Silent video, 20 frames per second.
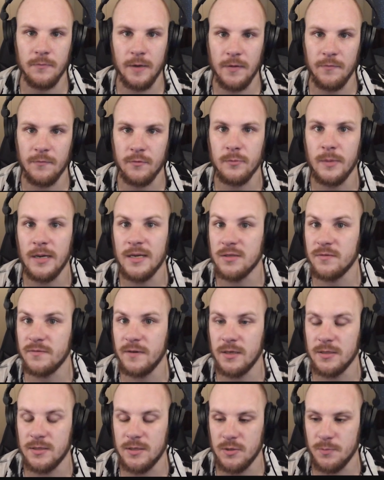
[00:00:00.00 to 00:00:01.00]
the waveform as
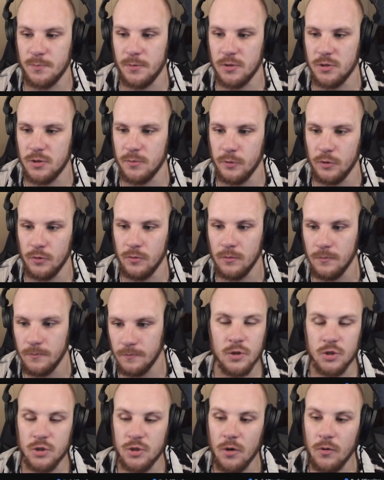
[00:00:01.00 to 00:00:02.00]
fast as possible.
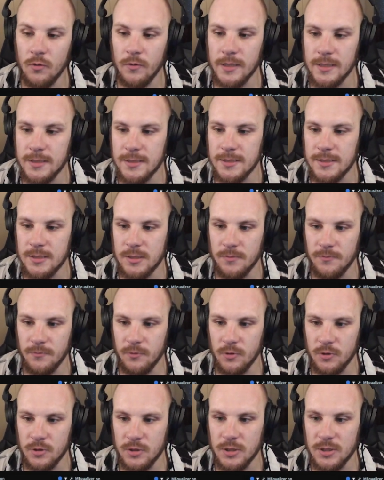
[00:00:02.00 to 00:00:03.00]
The soloing system
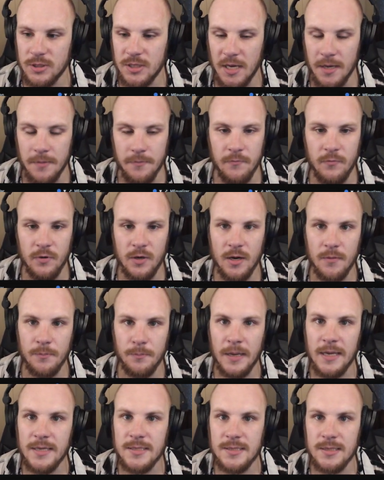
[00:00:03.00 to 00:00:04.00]
works the same. We are
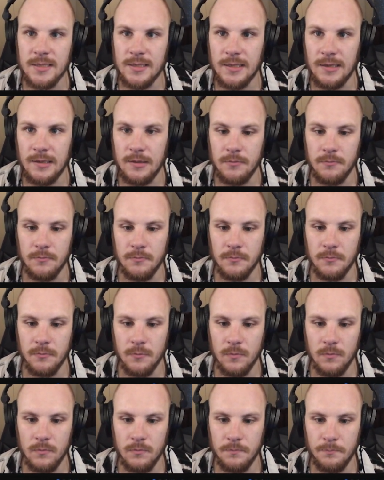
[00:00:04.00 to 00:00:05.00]
basically
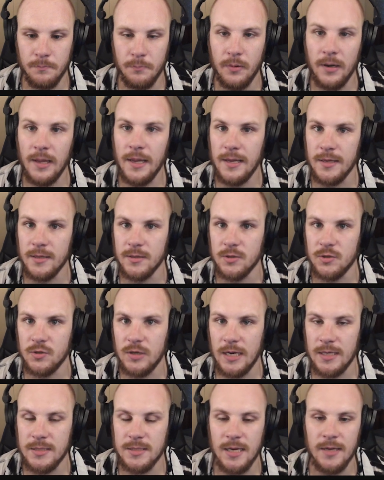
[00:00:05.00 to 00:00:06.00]
playing
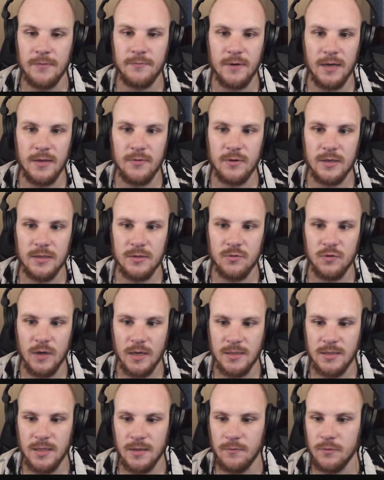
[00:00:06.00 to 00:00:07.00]
tracks and rendering
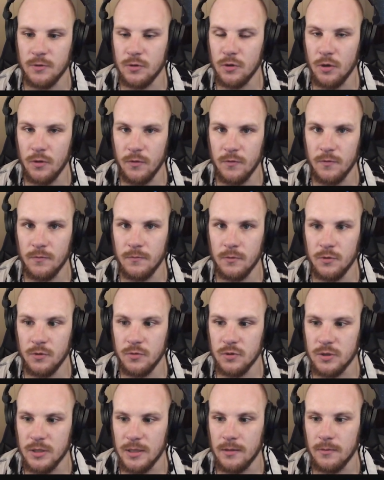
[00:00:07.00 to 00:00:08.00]
tracks that we're not
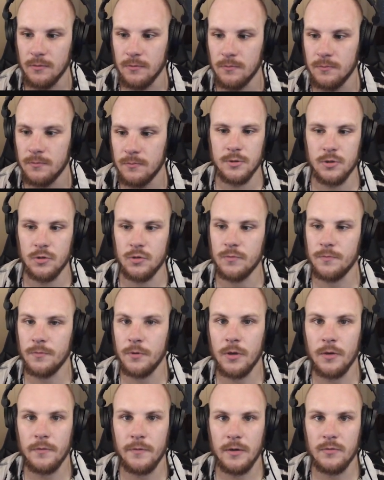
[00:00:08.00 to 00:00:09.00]
using. So to
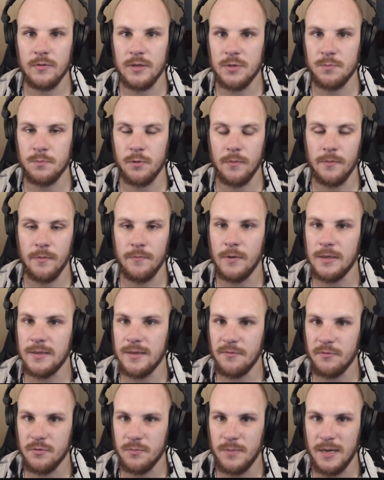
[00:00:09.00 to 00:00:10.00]
work around this problem,
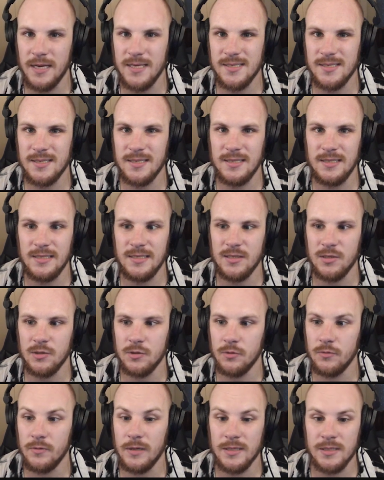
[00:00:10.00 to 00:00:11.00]
what I would basically need to
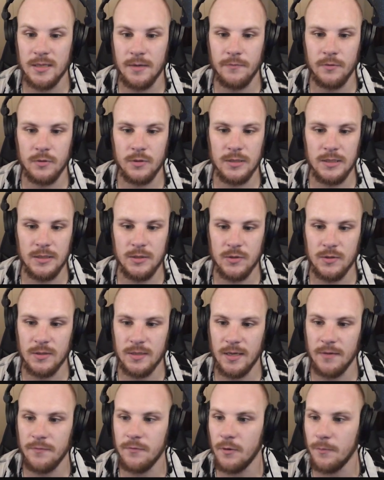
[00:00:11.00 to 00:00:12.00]
do is I would need to
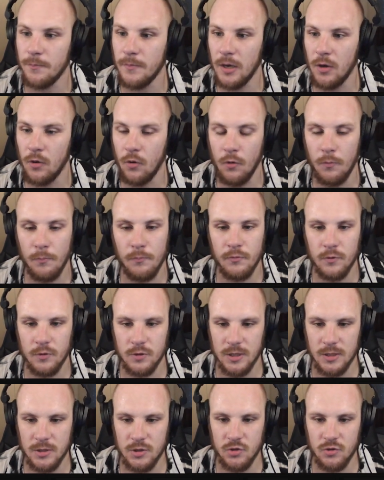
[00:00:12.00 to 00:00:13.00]
give up my whole
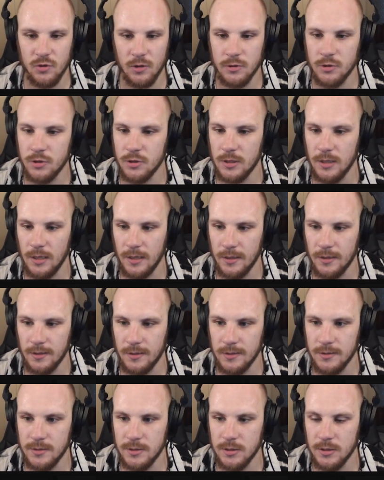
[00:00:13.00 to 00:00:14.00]
project structure like
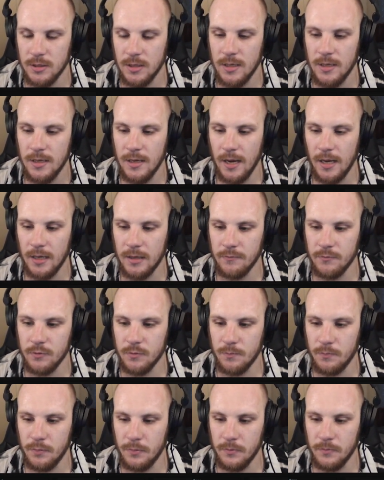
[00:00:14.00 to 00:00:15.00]
this, and I
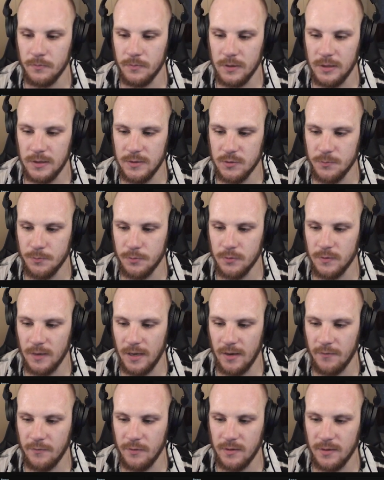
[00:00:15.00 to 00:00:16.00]
would need to put
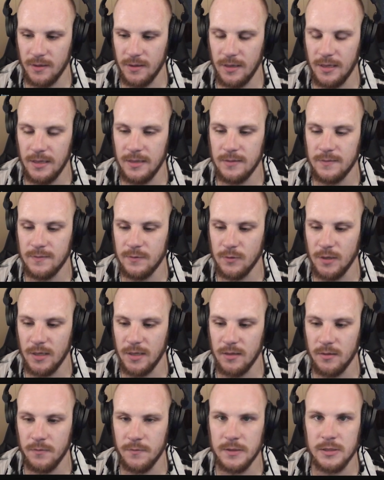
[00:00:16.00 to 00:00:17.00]
everything into
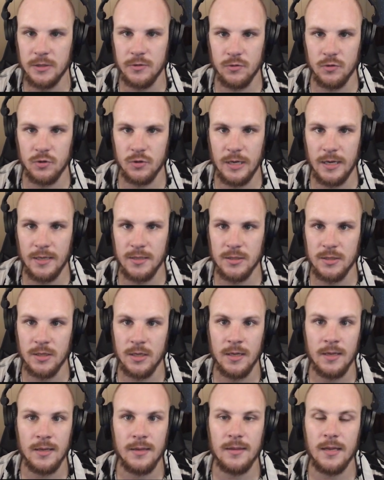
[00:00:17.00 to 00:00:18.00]
individual
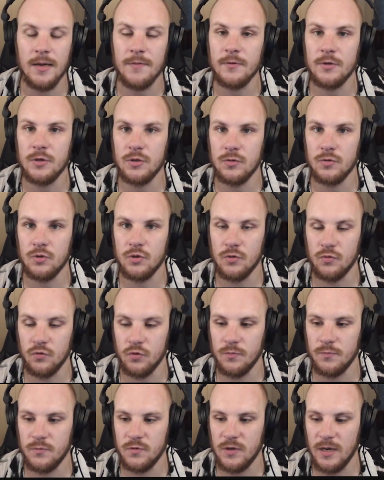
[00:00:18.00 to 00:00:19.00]
tracks, never use a
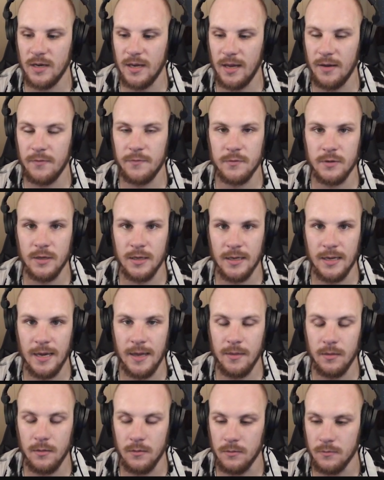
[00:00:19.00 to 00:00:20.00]
group track ever
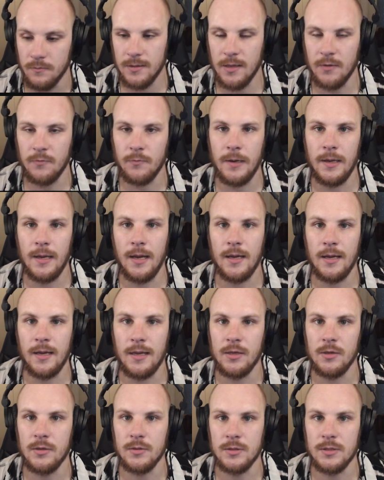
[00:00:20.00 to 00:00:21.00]
again. That way I
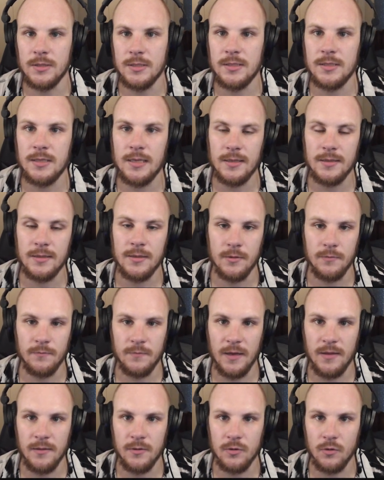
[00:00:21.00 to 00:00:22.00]
can use the
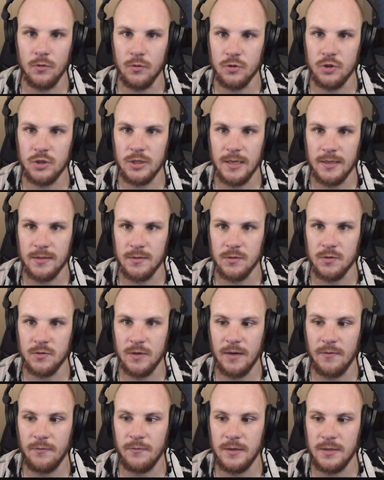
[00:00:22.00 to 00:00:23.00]
render all selected
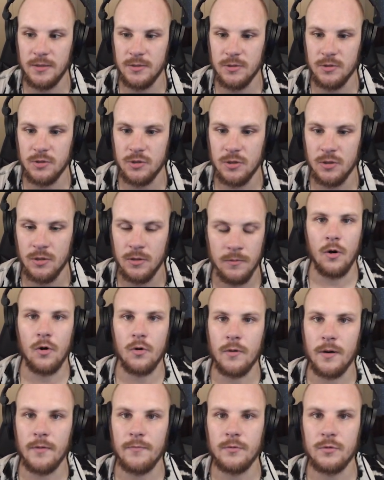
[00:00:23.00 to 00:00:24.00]
track features,
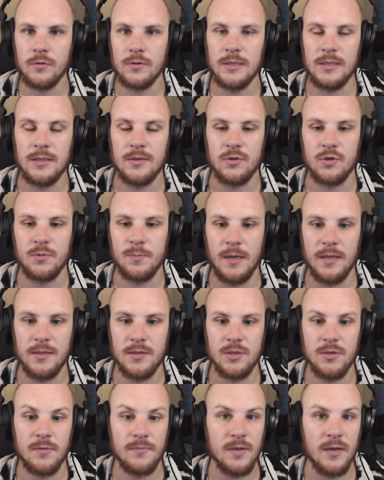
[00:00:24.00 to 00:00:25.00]
or I would need to
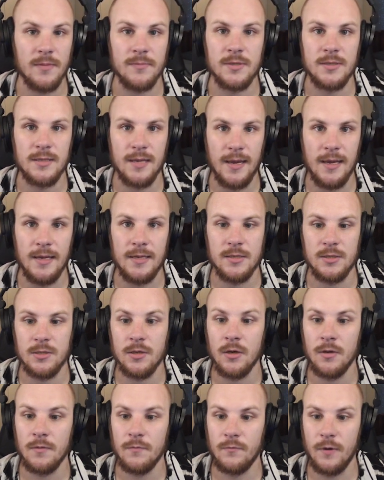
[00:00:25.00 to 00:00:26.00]
spend sometimes
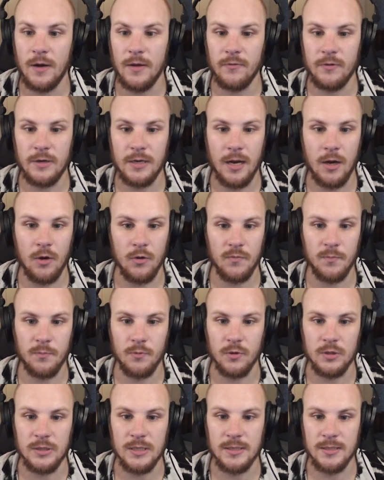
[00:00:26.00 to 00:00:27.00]
days rendering out
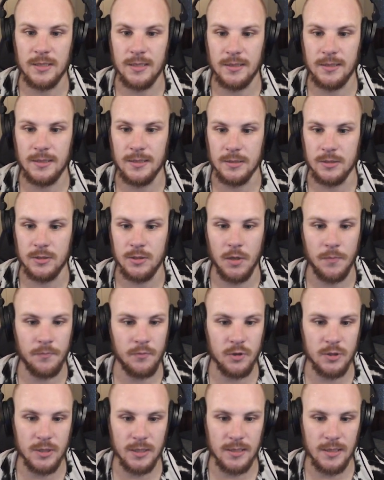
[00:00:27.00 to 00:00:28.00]
projects like this. A
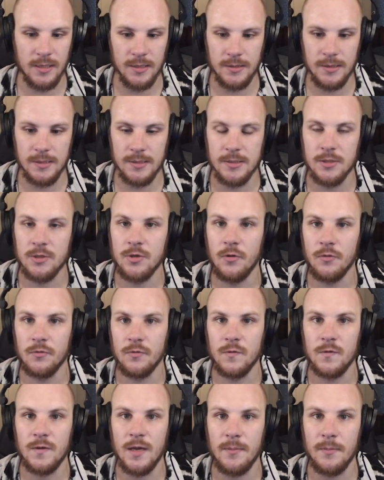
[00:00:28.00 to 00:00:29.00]
project like this is going
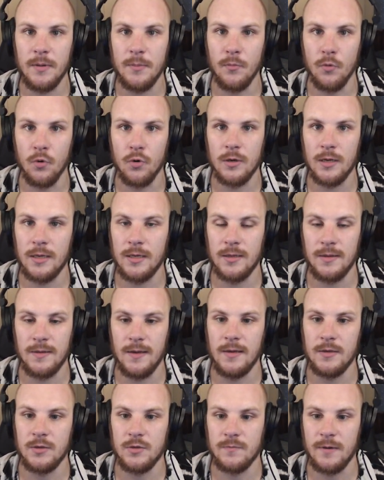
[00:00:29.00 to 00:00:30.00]
to take me more than a
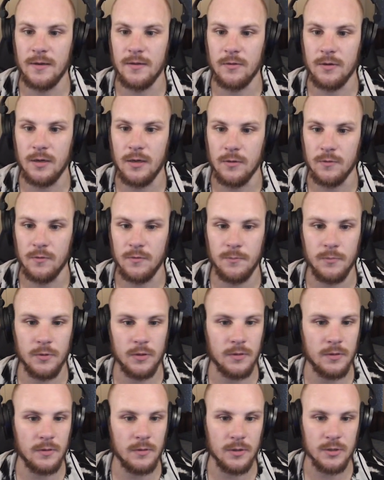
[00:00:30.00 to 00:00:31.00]
day to render out,
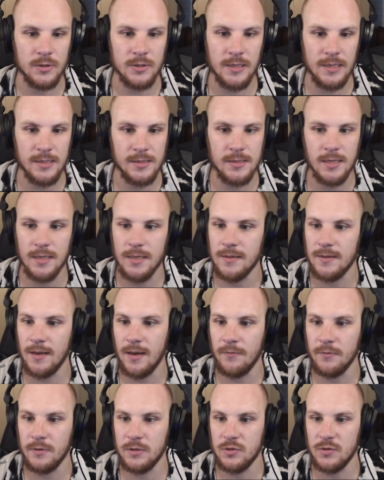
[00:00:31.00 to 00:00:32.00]
but just let's say that
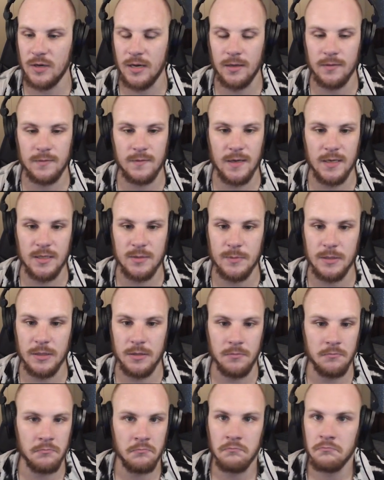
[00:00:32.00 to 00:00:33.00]
every track takes
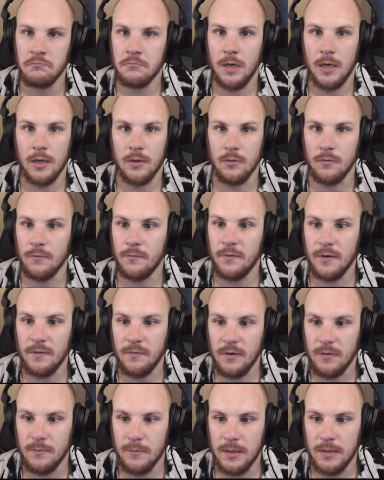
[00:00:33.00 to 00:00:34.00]
me, I don't know,
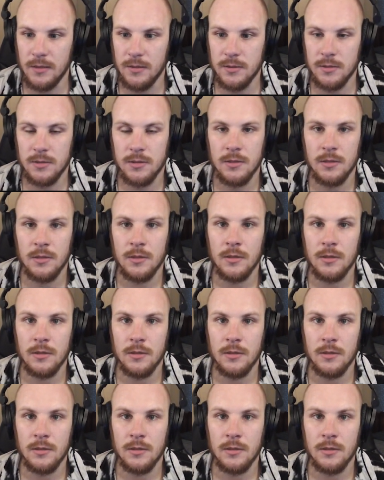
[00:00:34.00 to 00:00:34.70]
15 minutes,